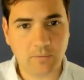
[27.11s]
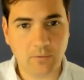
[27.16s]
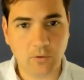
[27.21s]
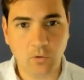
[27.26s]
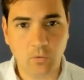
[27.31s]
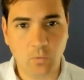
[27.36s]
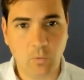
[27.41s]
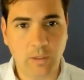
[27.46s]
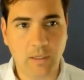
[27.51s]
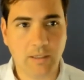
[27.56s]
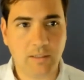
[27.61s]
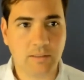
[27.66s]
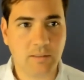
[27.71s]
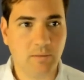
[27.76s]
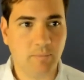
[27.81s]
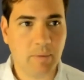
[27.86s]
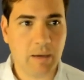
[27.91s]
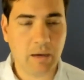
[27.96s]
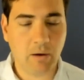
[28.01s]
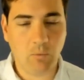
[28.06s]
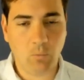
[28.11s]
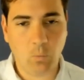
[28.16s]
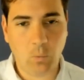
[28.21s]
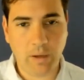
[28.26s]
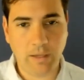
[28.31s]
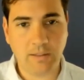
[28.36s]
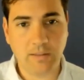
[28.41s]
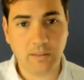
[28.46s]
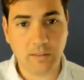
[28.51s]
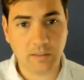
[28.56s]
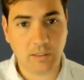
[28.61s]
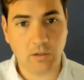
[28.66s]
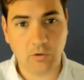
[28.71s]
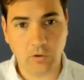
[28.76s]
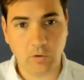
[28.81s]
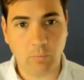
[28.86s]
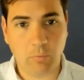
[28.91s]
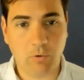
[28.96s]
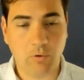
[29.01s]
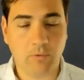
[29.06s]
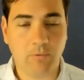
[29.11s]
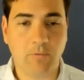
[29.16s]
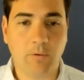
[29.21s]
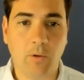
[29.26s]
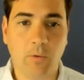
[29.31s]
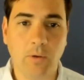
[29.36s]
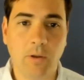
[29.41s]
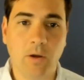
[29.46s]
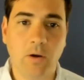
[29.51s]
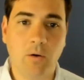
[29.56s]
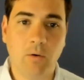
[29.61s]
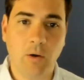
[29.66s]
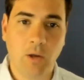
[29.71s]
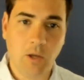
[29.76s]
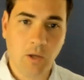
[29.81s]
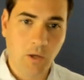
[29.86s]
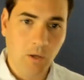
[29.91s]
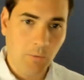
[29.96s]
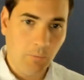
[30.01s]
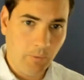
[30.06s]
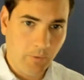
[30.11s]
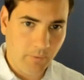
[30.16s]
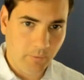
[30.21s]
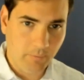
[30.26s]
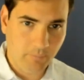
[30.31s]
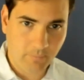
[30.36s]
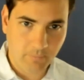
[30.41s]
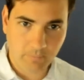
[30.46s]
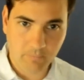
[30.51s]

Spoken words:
few weeks about ways to scale your portfolio with